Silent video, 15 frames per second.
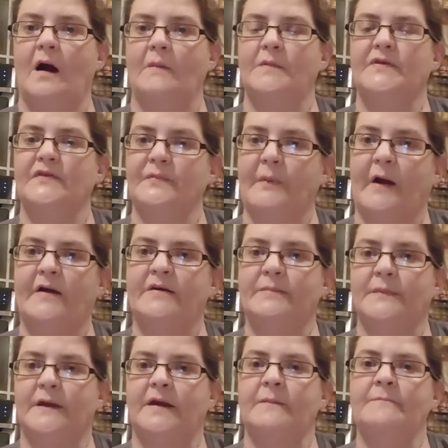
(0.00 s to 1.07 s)
inspired
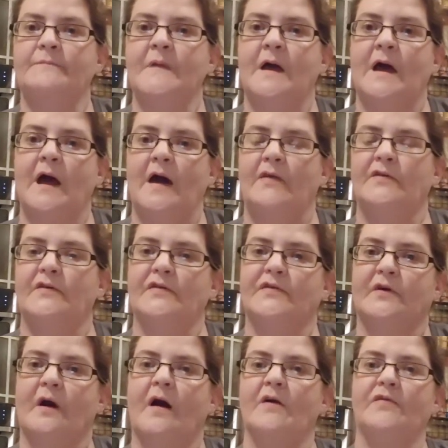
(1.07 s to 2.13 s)
me. And
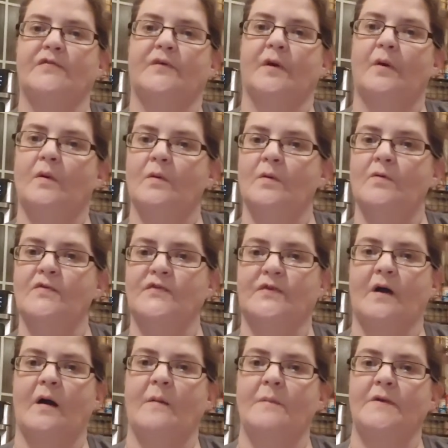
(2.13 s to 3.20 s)
there's also
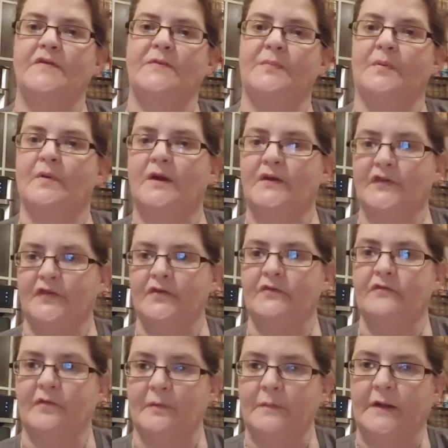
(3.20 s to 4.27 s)
some inspiration
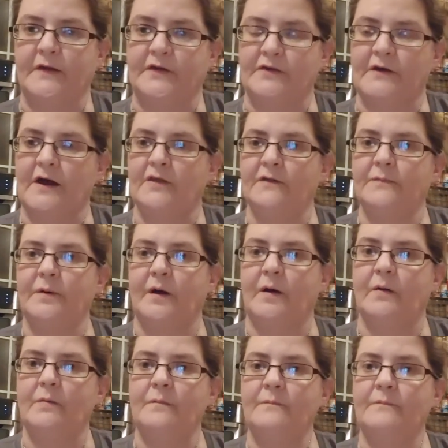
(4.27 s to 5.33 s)
from Edgar Allan
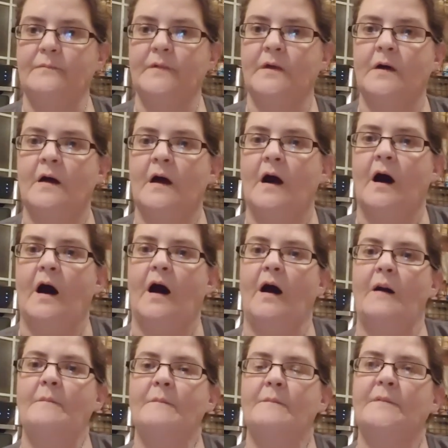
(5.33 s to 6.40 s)
Poe.
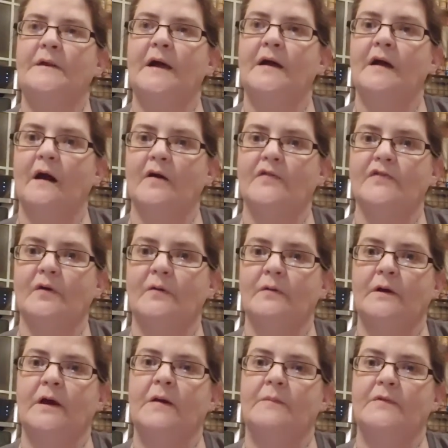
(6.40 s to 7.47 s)
But I also
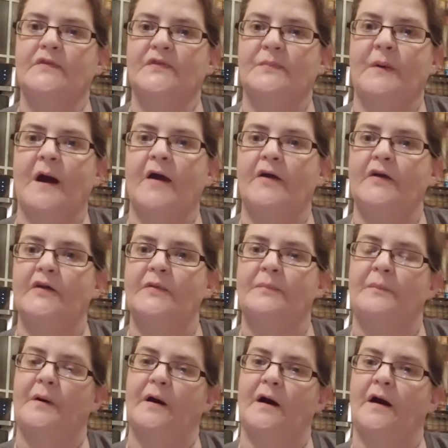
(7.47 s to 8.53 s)
am
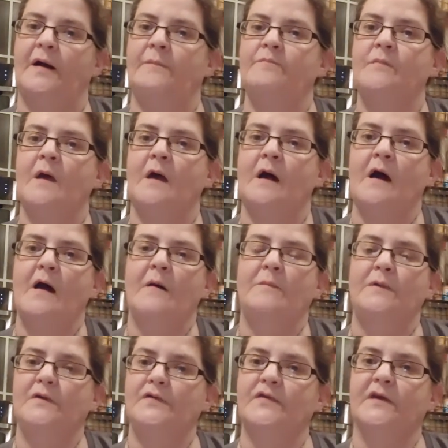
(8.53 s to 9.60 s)
inspired by
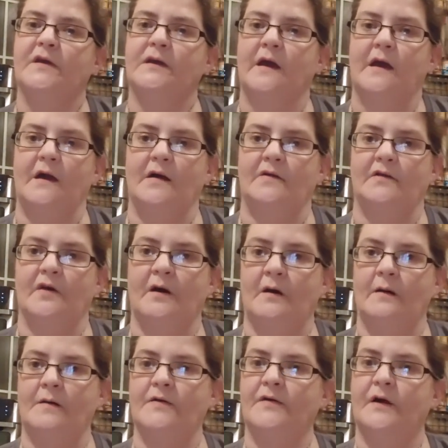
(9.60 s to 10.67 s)
music and
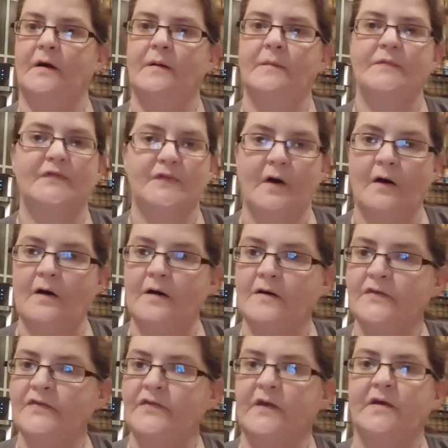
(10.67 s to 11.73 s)

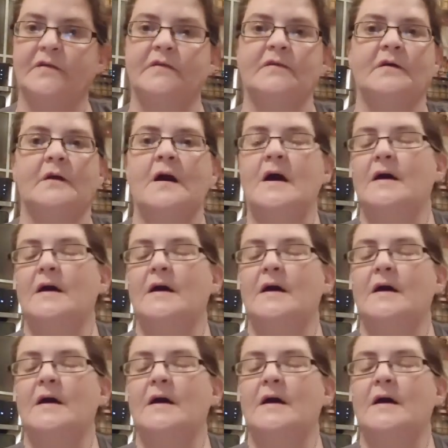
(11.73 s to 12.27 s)
songs and